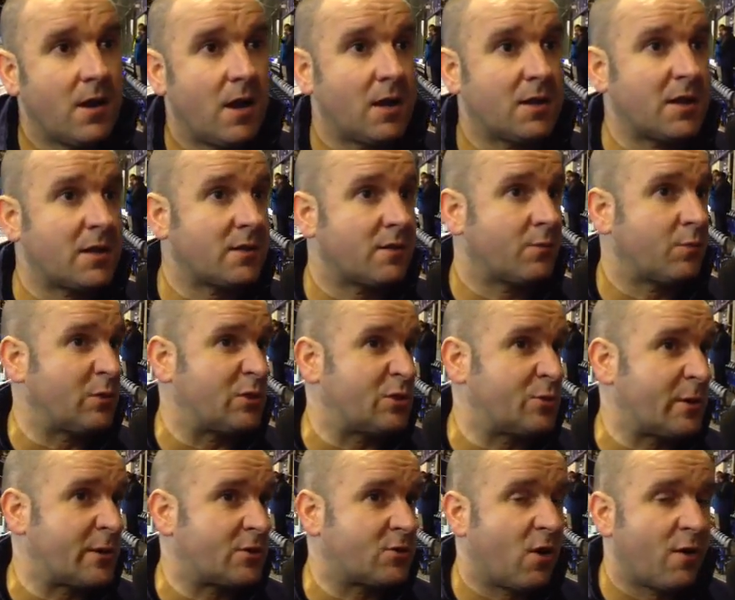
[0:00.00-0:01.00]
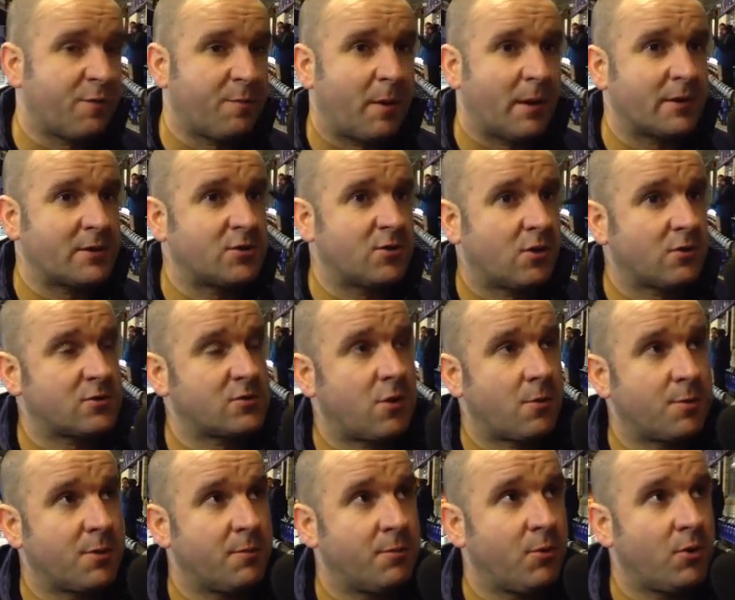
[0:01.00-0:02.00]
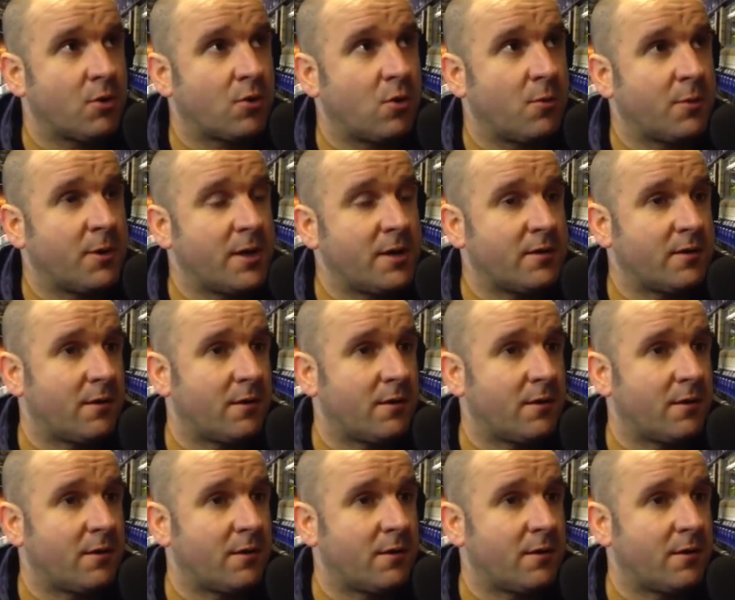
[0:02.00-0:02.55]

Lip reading: I think that we switched off by not stopping the ball coming in.